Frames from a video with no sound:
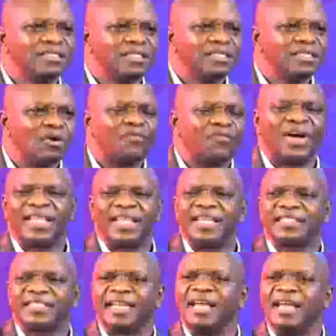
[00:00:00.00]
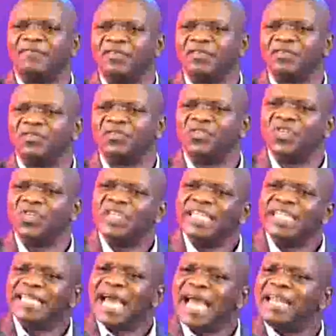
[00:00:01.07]
Your Father is in heaven. He
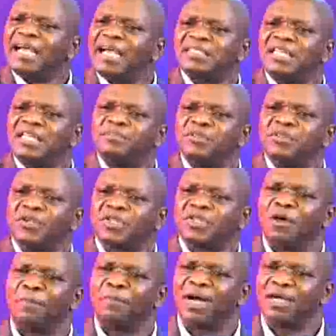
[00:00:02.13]
neither sleeps nor slumber.